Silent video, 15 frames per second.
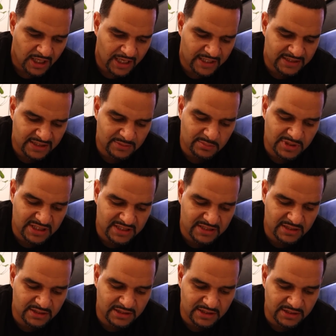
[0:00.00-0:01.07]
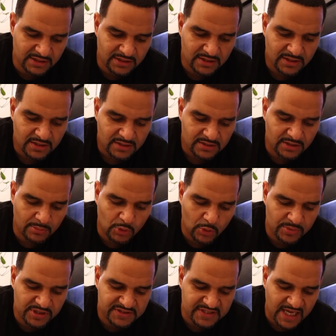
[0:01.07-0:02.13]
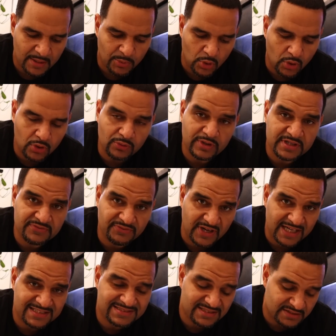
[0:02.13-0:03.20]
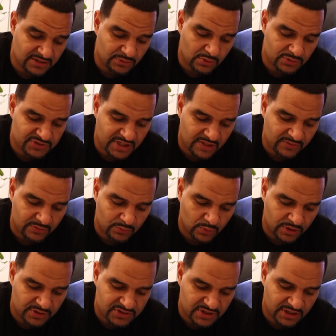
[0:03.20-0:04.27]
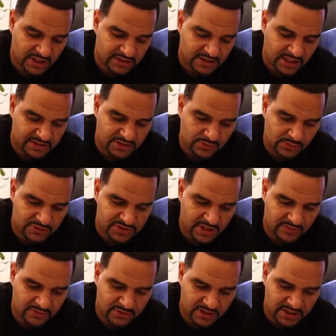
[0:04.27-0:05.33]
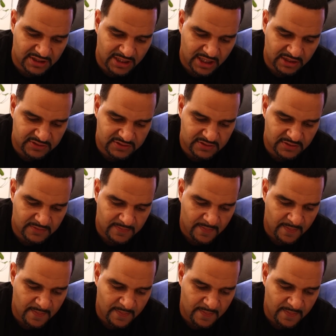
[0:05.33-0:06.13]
And immediately, the Mobius app already finds the Nero 7. We're gonna select that Nero 7, hit next.